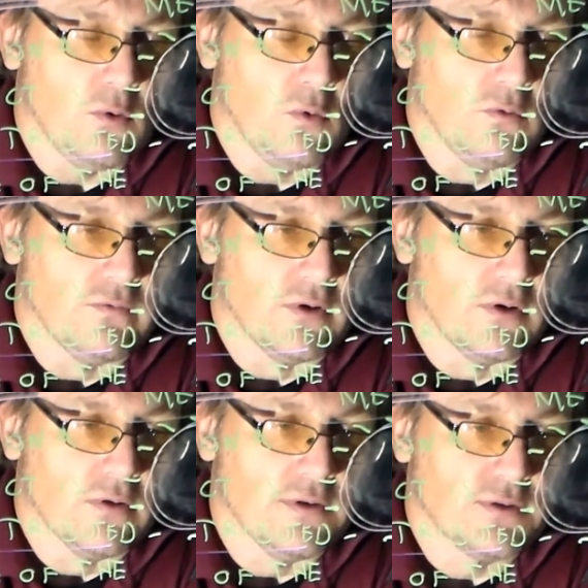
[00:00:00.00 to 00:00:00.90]

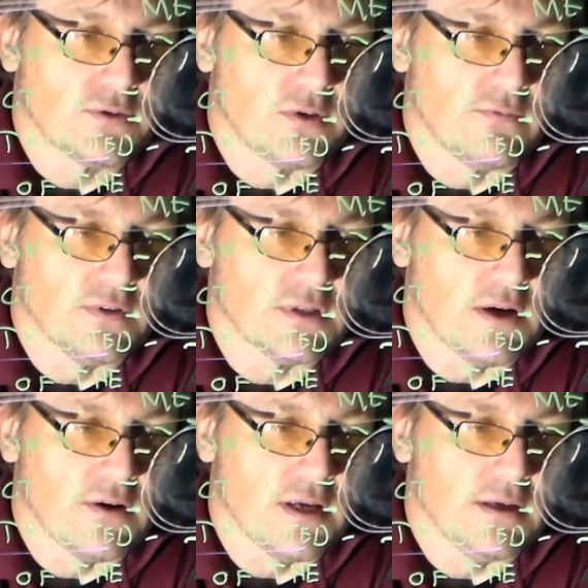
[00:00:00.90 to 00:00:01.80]
over the surface
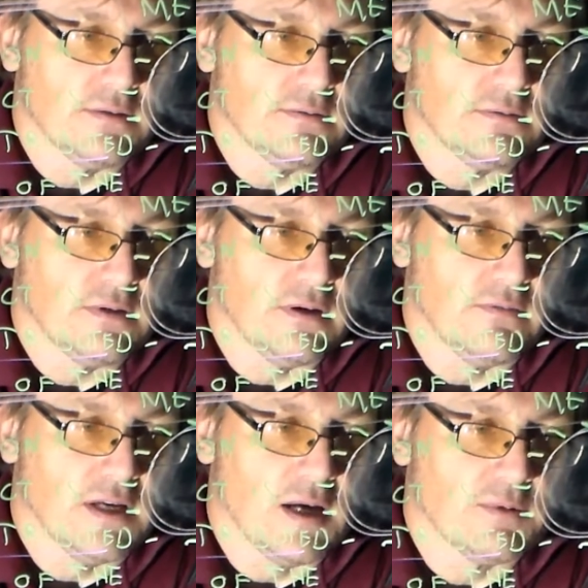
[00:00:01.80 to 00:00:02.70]
area
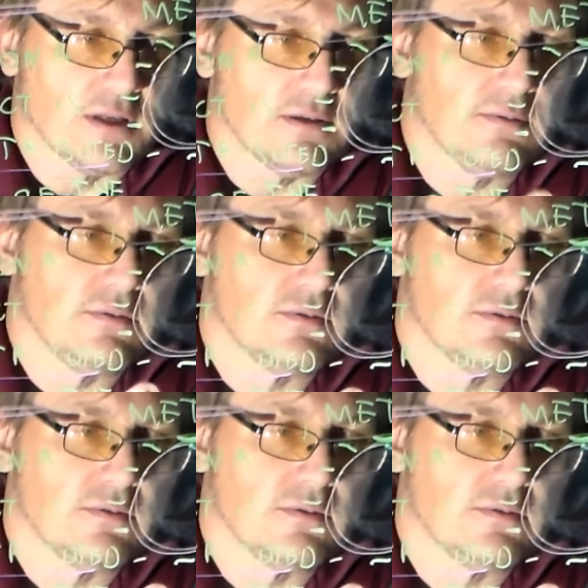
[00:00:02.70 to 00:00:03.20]
of the object.